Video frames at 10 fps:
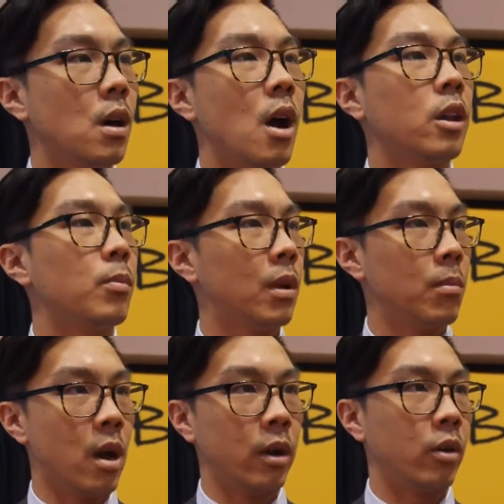
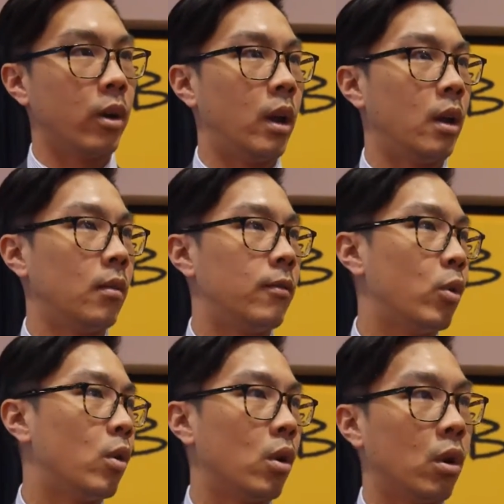occupant monitoring
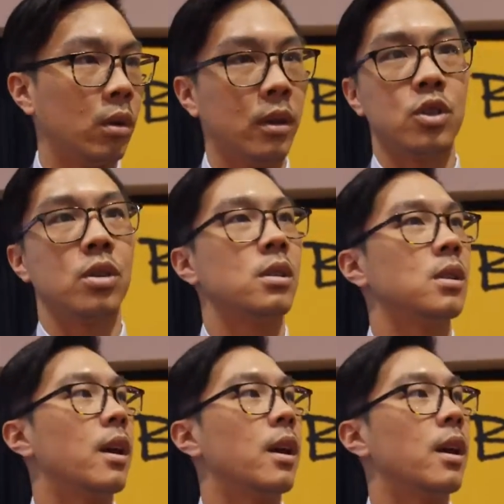for, let's just